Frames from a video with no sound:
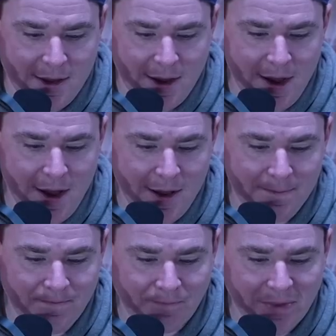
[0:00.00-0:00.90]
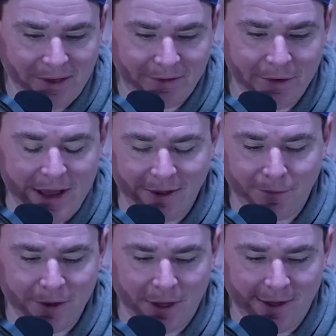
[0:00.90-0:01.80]
Um... So, yeah, that's
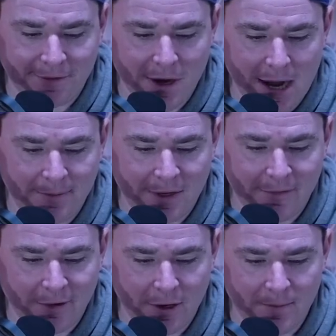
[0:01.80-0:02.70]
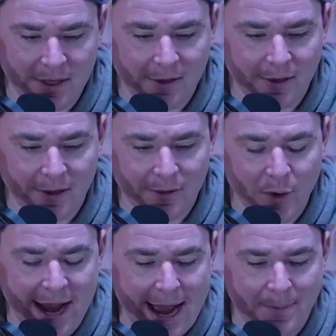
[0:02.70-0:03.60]
where the lost tribes come from. The, and
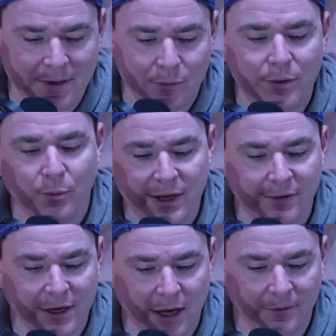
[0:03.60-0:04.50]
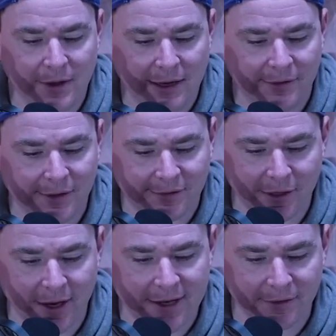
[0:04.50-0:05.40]
what happened, the reason it comes from that is the
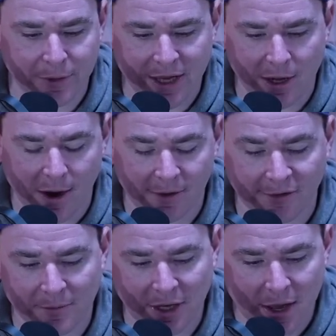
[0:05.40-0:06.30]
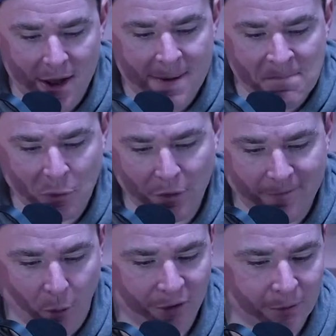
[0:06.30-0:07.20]
Assyrians, when they conquered something, would
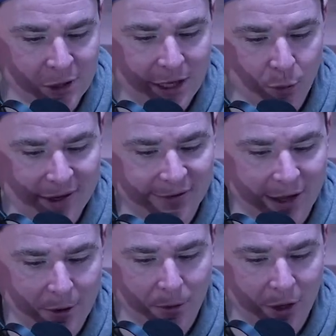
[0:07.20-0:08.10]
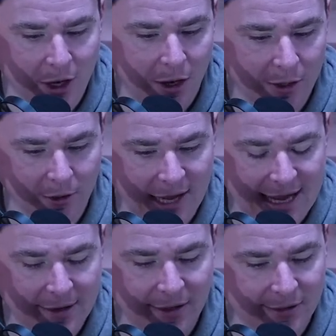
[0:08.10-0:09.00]
forcibly resettle the conquered
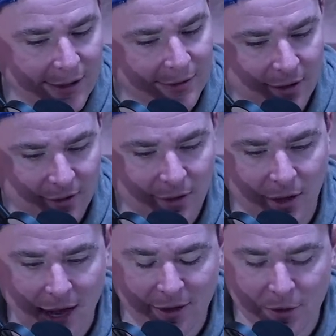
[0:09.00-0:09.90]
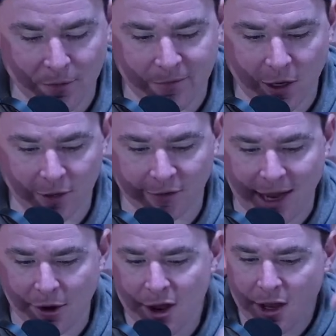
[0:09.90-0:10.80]
land. They'd kick the, a lot of the old fuckers
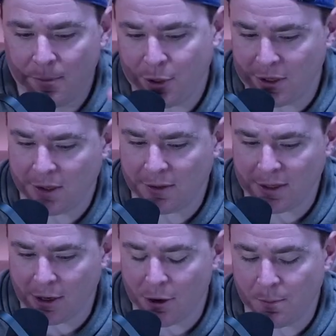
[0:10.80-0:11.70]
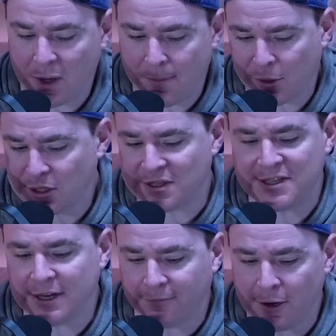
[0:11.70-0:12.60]
out, put in their own people, or just
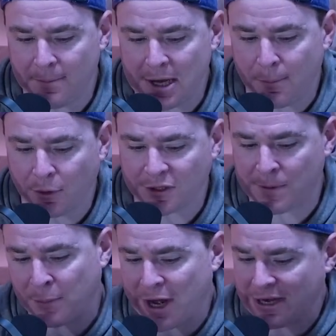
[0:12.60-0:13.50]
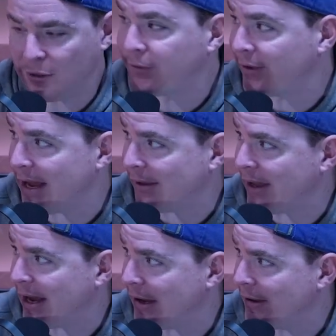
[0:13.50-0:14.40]
different people, just people not used to that
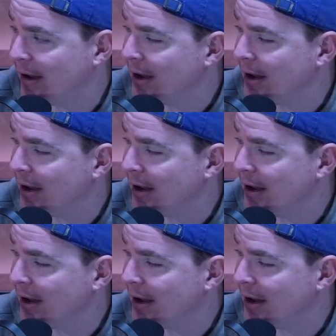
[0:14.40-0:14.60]
land